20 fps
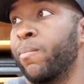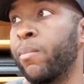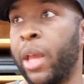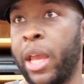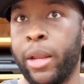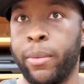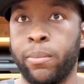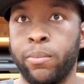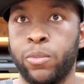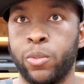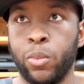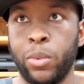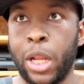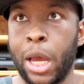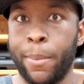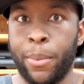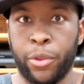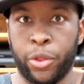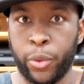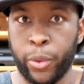And
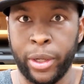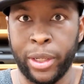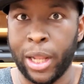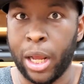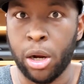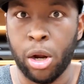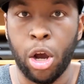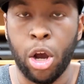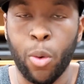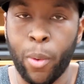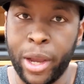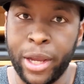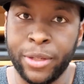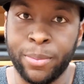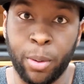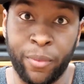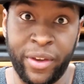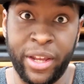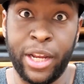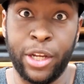number 3, like always,
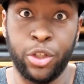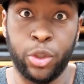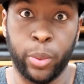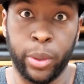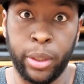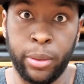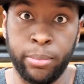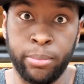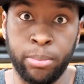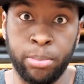prevent injury.